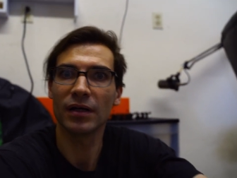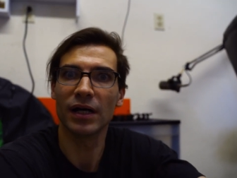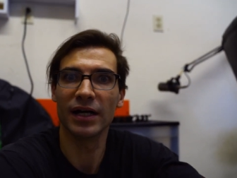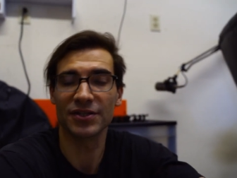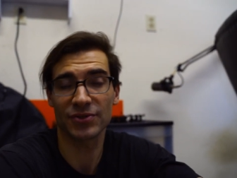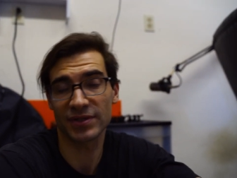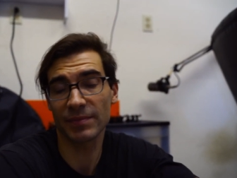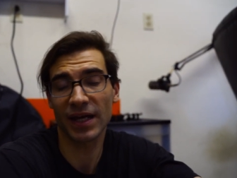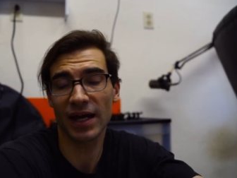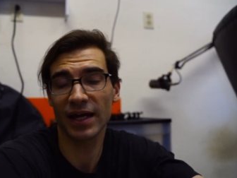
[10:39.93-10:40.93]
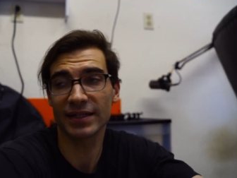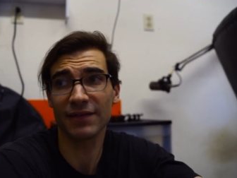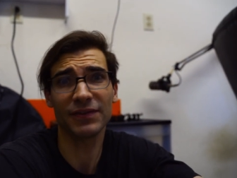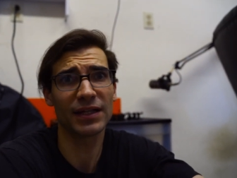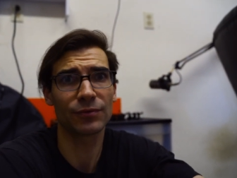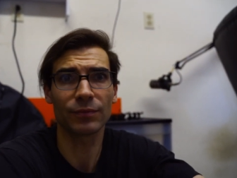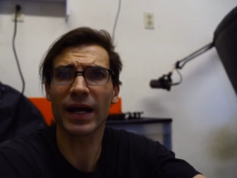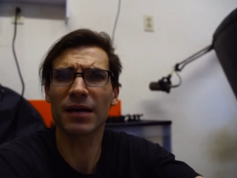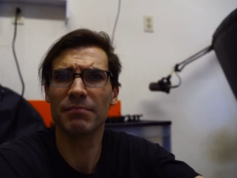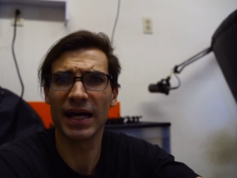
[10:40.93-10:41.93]
Uh, so something I definitely
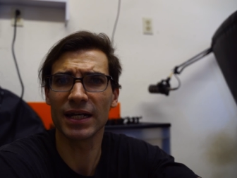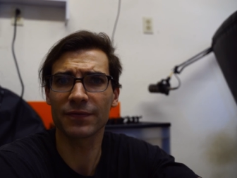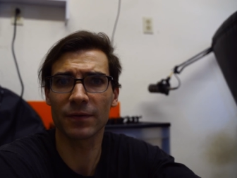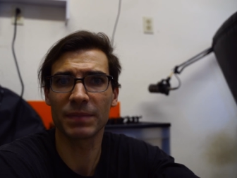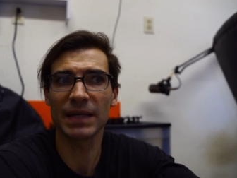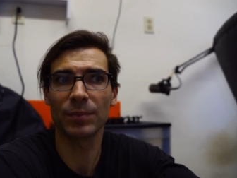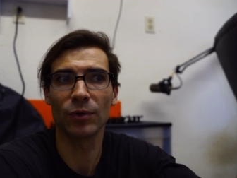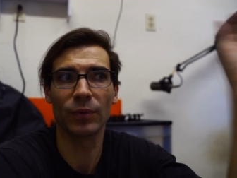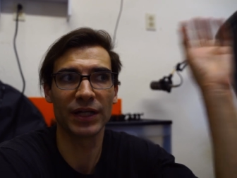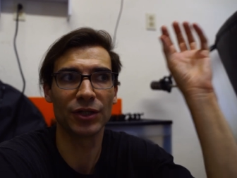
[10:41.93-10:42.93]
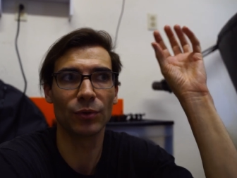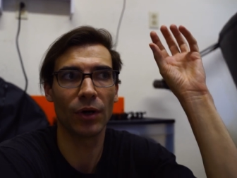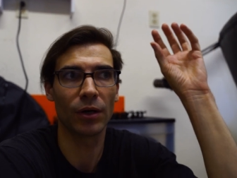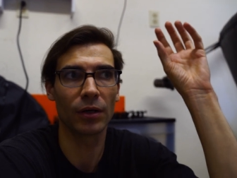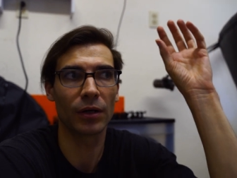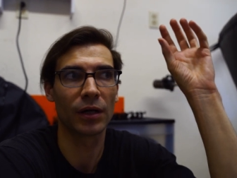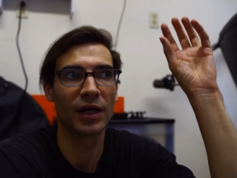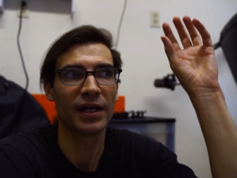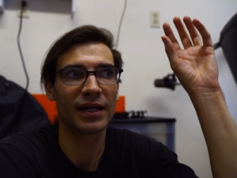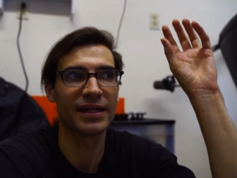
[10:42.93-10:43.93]
recommend for people when you are
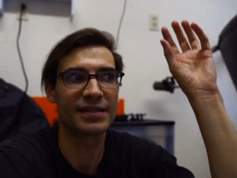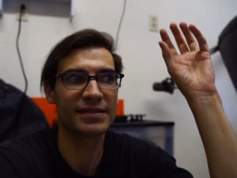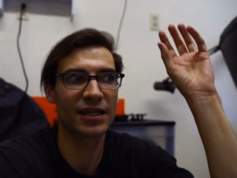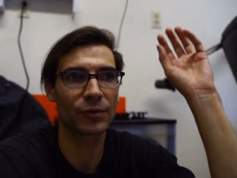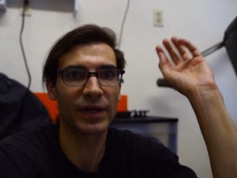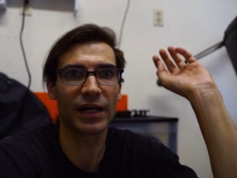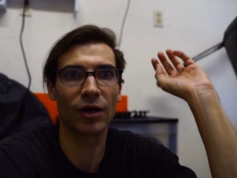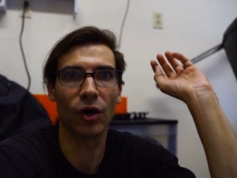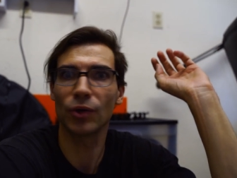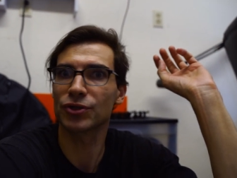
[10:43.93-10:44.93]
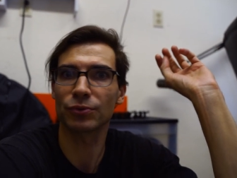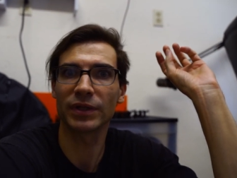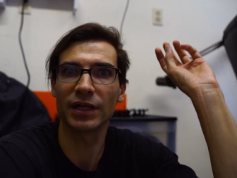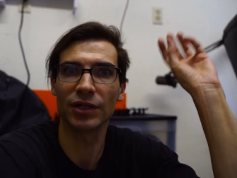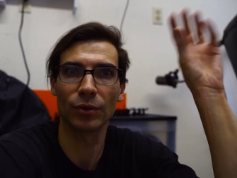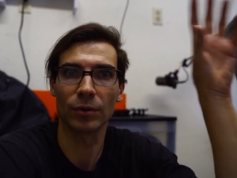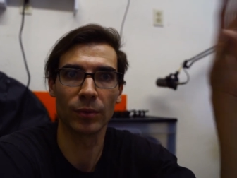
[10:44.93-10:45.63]
considering altering your